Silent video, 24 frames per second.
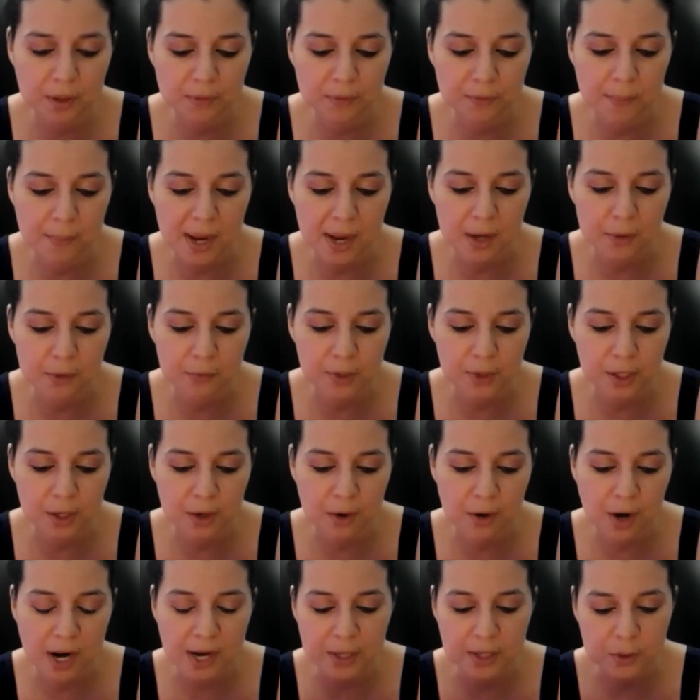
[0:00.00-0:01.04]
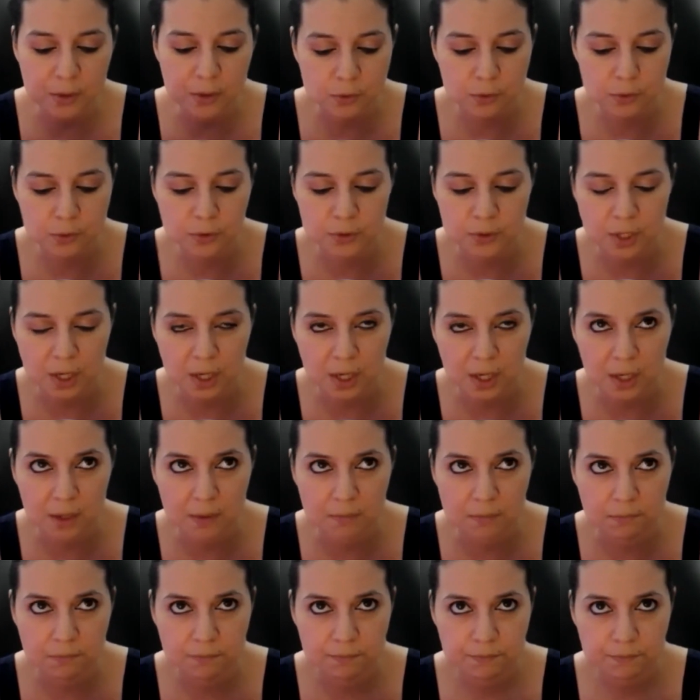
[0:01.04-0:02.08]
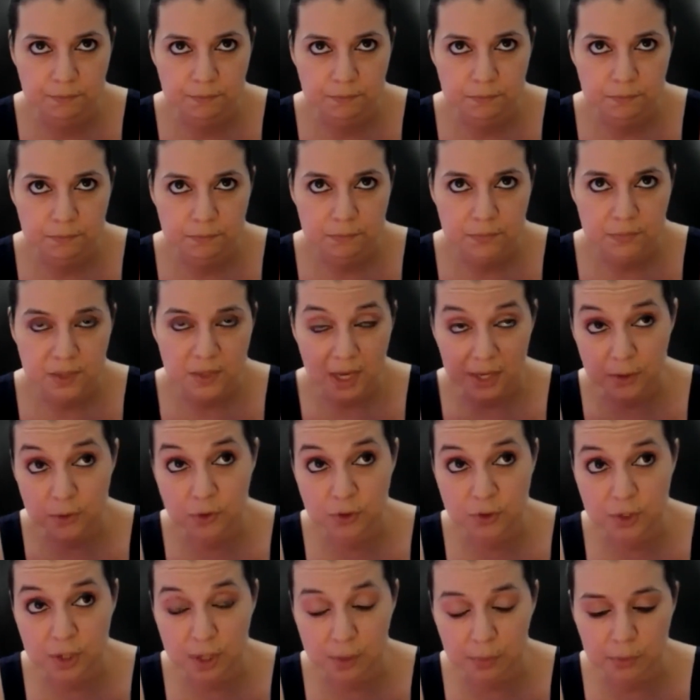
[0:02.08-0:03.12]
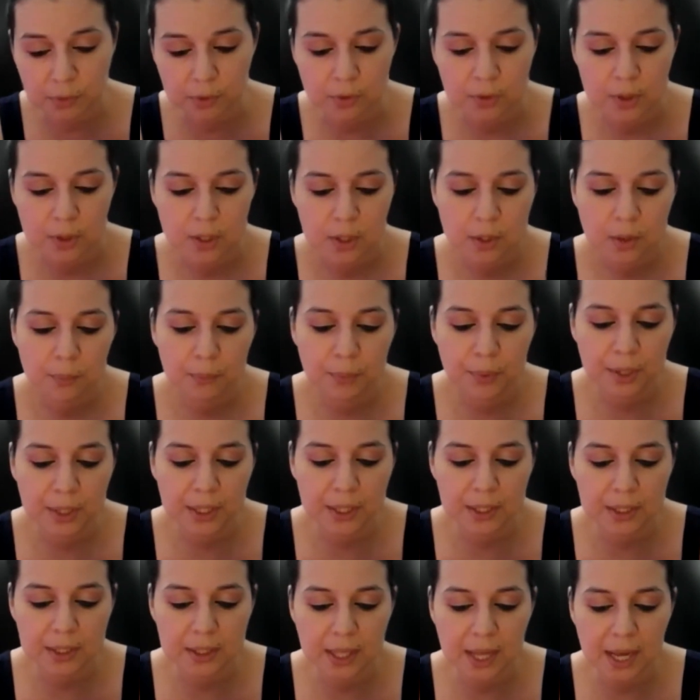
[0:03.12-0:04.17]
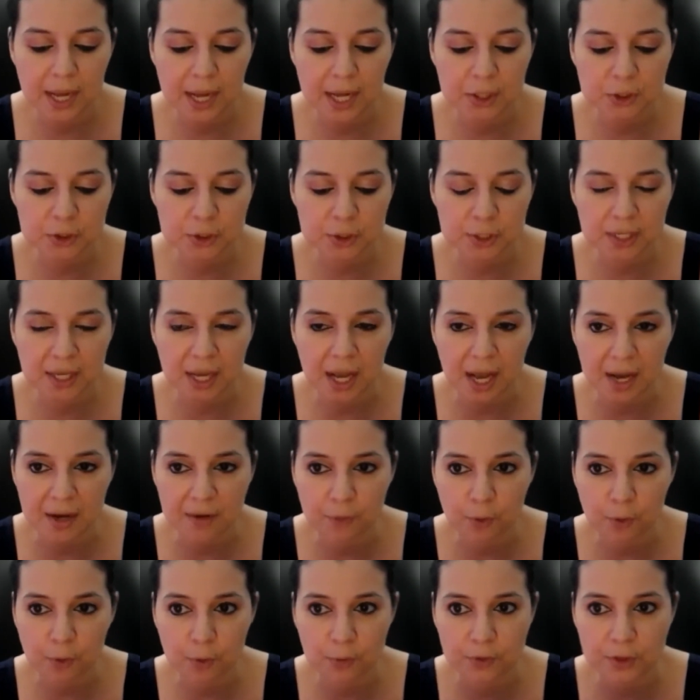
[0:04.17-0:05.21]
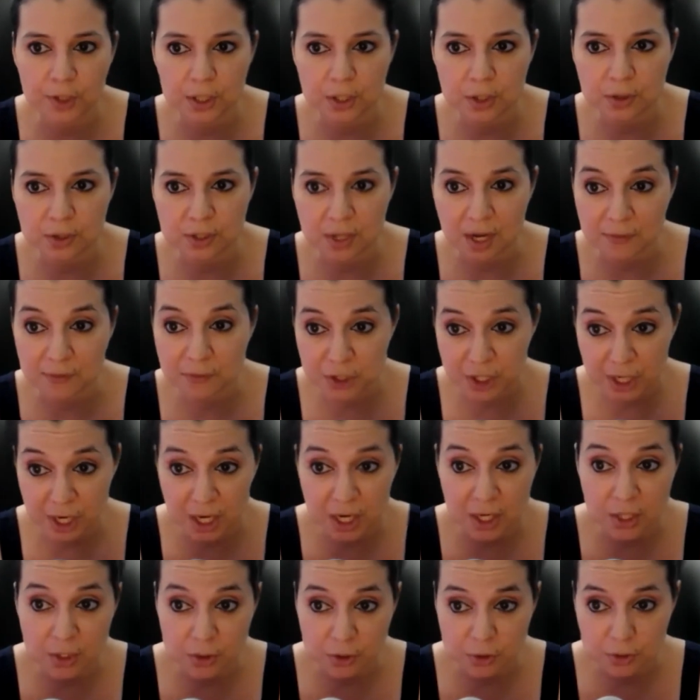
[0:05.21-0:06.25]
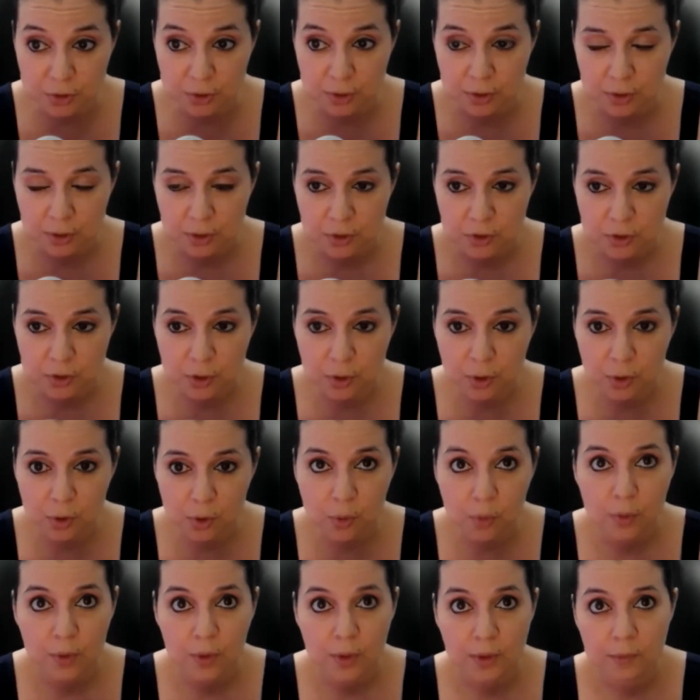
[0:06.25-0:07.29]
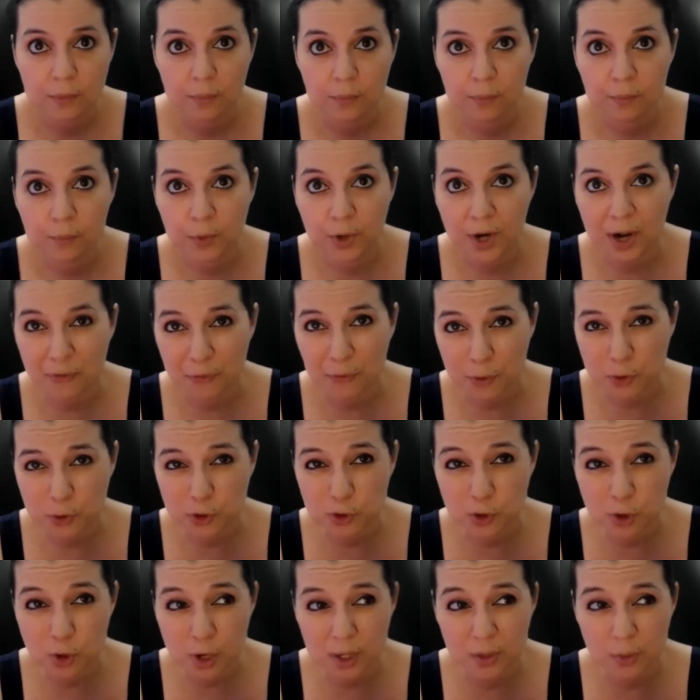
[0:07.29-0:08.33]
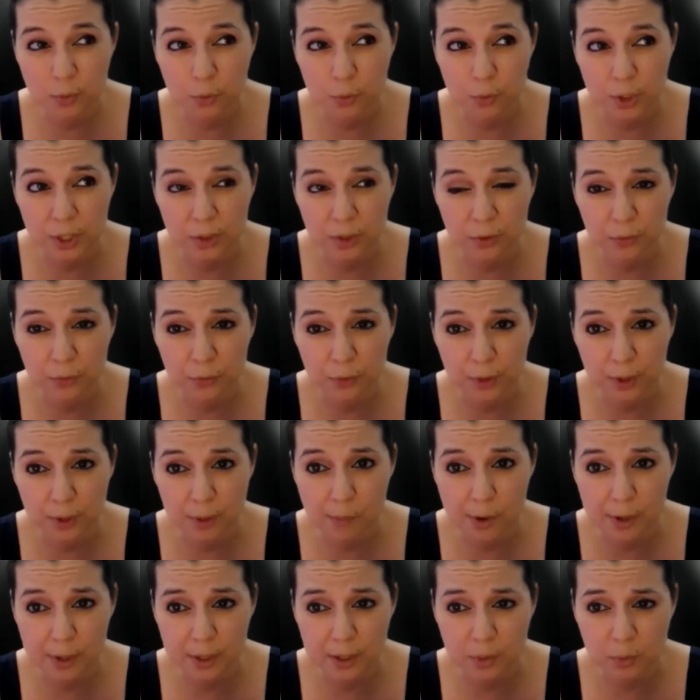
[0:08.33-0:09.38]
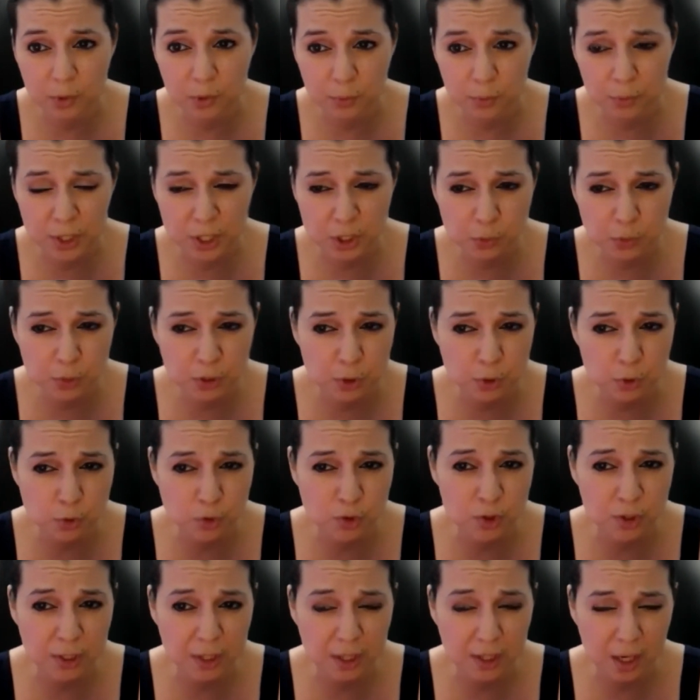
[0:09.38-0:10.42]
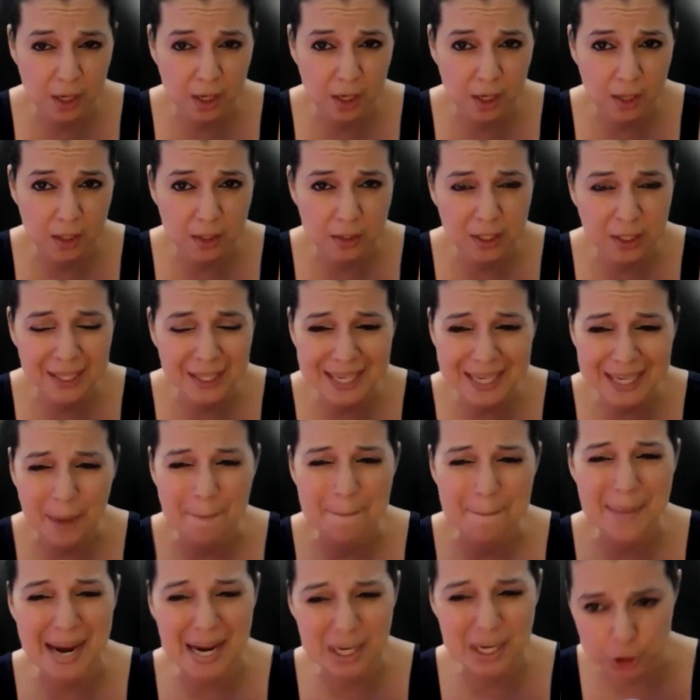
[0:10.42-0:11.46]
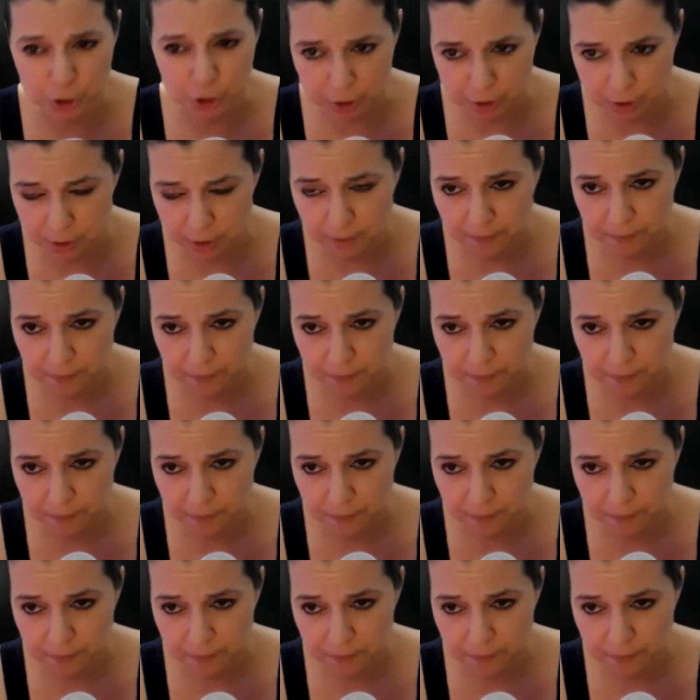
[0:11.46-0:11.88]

of them out there. I use, um, I use several, but actually I've, over the years, I've changed. So when I first started with affiliate marketing with Rich, we used Cl uh, Click Magic.